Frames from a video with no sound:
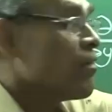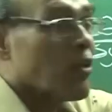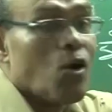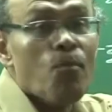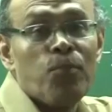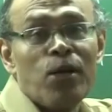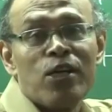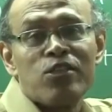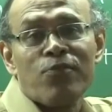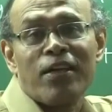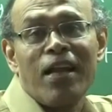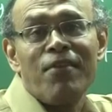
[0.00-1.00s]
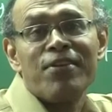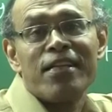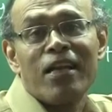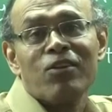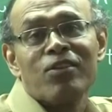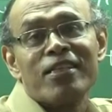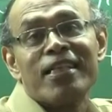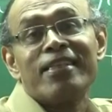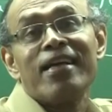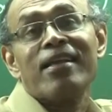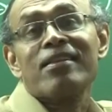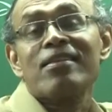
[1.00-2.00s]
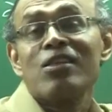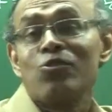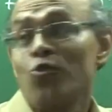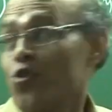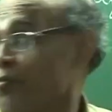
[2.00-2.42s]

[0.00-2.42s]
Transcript: the components of the gravity along the z direction is going